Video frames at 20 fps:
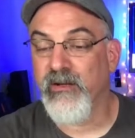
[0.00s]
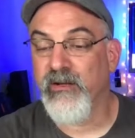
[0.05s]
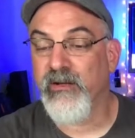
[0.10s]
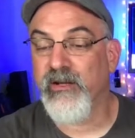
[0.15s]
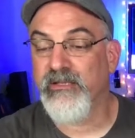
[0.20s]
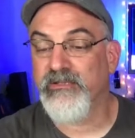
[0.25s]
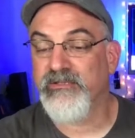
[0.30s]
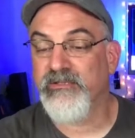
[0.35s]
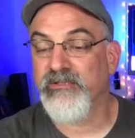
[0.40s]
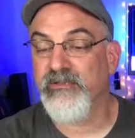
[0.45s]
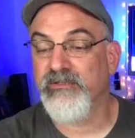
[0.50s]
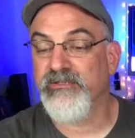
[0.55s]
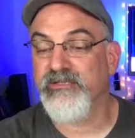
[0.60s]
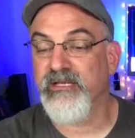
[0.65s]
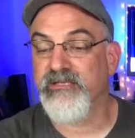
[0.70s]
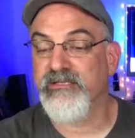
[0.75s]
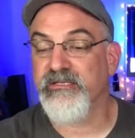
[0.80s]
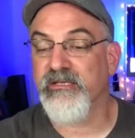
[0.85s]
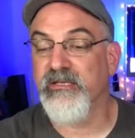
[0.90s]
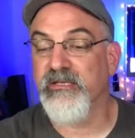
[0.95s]
Oh, that's cool,
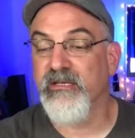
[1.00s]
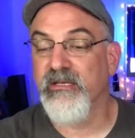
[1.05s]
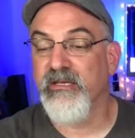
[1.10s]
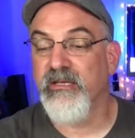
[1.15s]
Jesse.